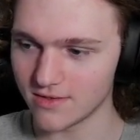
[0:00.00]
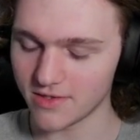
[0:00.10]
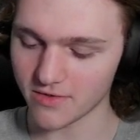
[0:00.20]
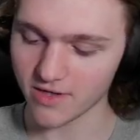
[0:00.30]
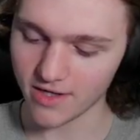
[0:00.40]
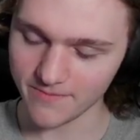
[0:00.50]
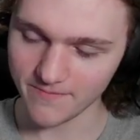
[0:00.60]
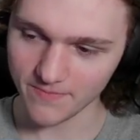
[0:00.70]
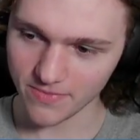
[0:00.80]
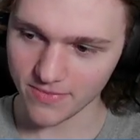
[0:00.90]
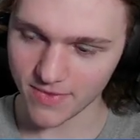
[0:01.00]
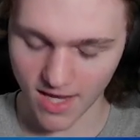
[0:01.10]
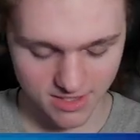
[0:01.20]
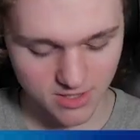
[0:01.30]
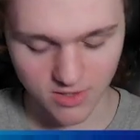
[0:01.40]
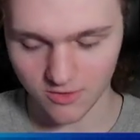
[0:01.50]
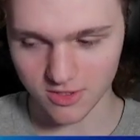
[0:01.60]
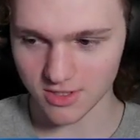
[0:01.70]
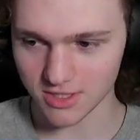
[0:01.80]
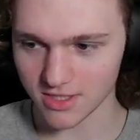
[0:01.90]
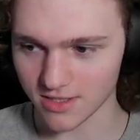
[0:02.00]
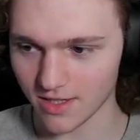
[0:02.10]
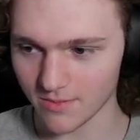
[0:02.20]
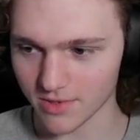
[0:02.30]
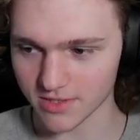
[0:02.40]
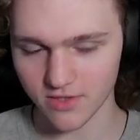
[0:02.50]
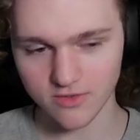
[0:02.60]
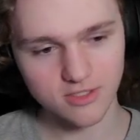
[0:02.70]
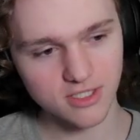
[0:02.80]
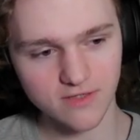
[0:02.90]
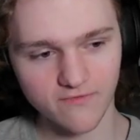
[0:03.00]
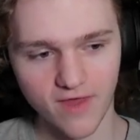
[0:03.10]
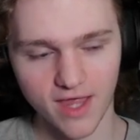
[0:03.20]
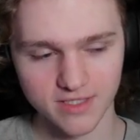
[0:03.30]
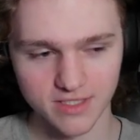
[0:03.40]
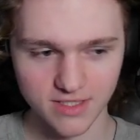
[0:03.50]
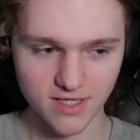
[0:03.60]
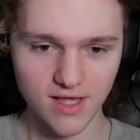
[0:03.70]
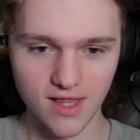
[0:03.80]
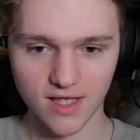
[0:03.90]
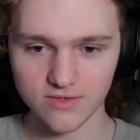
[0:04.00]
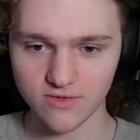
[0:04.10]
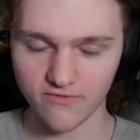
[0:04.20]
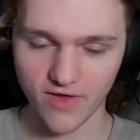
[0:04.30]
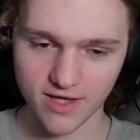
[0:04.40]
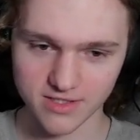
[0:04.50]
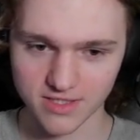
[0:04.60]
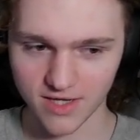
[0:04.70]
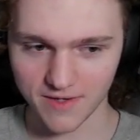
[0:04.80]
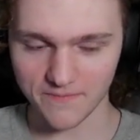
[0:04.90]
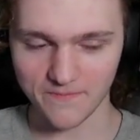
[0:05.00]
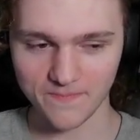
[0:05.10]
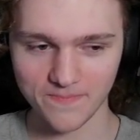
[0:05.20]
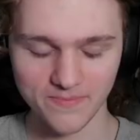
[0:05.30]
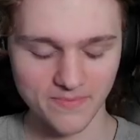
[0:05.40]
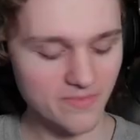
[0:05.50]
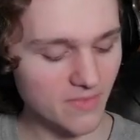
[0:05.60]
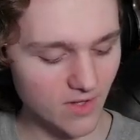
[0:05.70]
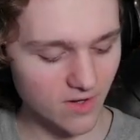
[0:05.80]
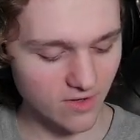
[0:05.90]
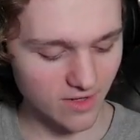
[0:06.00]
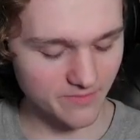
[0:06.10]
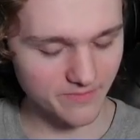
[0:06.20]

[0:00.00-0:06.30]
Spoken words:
Okay? Those are just the numbers. Those are just the facts. That's what the facts say. All right.